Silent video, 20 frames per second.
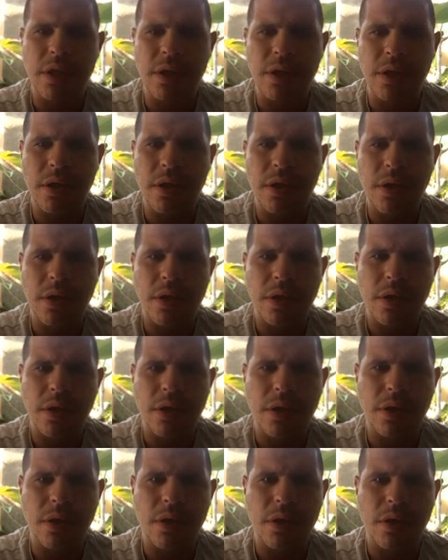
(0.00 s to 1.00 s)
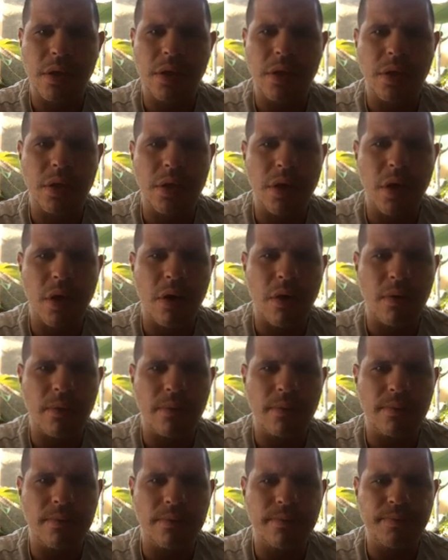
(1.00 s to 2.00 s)
If you want to succeed. No.
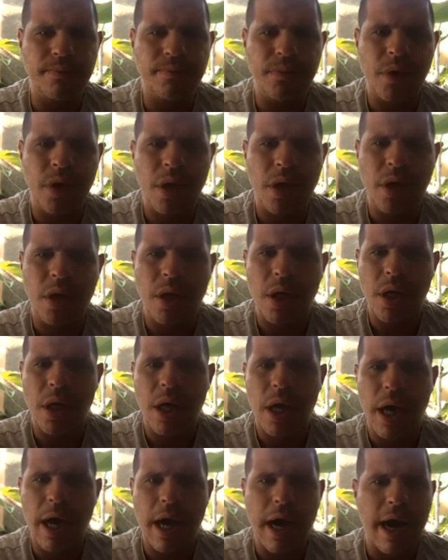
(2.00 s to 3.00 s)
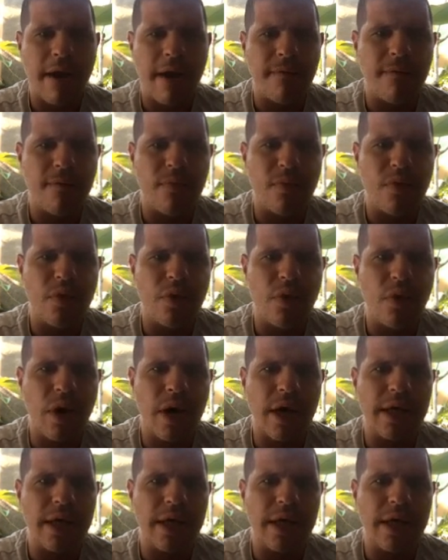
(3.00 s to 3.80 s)
I have no